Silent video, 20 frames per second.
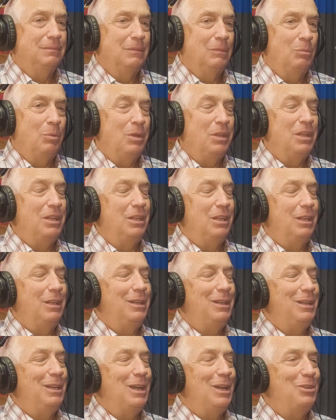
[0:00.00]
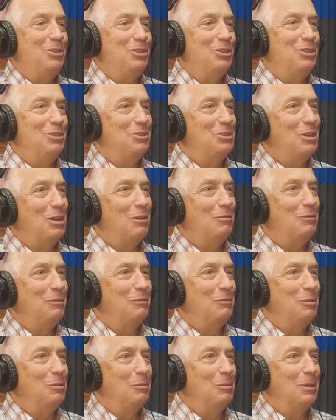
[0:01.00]
within the litigation itself,
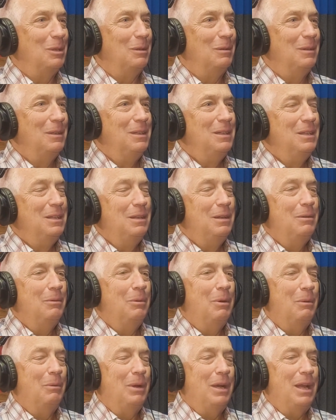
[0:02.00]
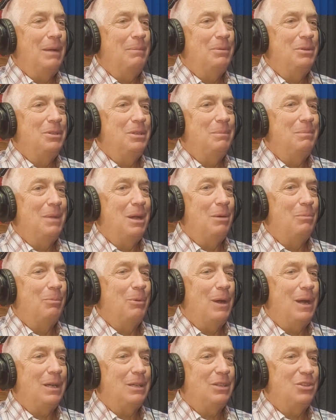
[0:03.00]
if you will. Well, what happens in
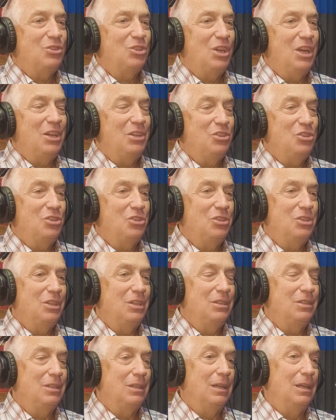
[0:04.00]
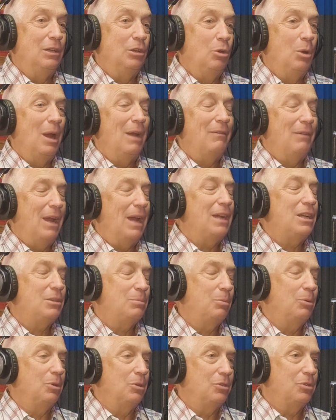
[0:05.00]
malpractice cases is you have
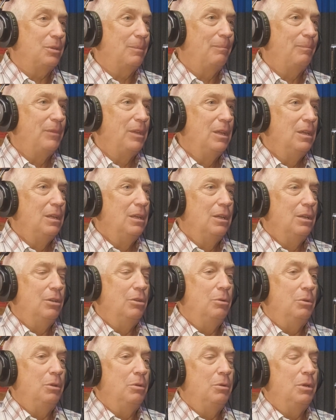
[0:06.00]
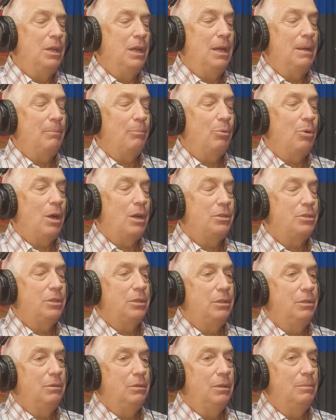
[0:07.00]
experts. You can't
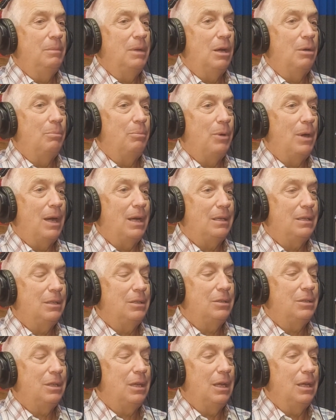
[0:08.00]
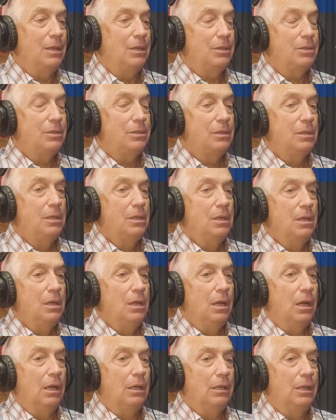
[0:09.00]
prosecute a malpractice case
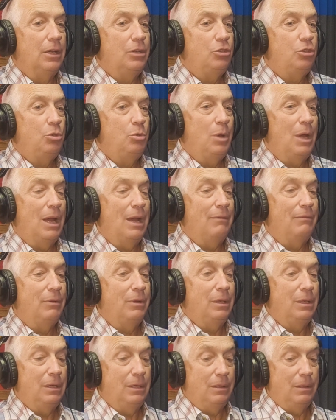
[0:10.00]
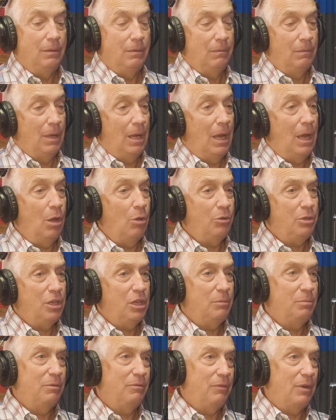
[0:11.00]
unless you have a
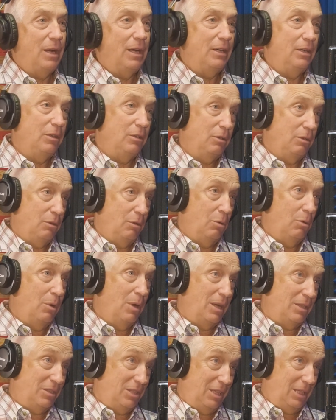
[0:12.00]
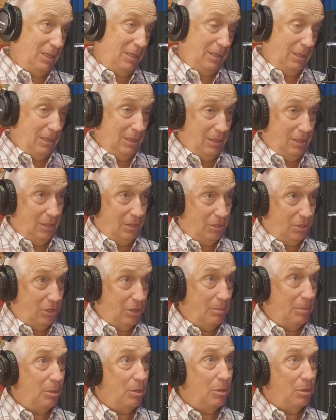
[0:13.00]
healthcare provider who has a
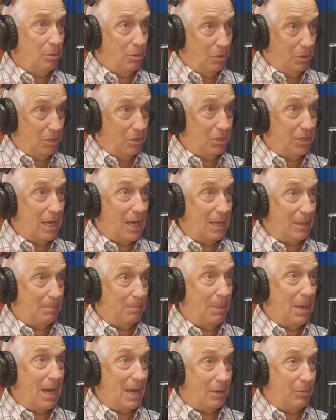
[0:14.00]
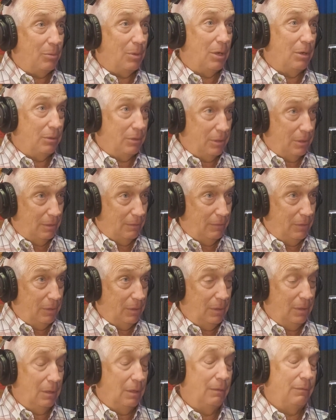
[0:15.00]
similar or exact background of
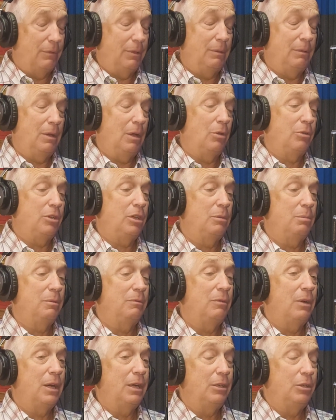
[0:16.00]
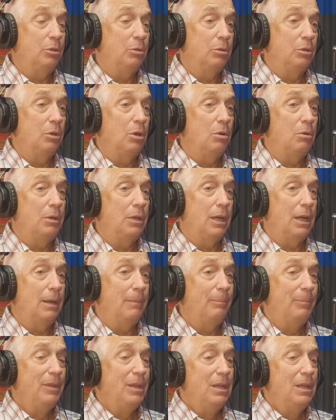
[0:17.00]
the healthcare provider you're going at,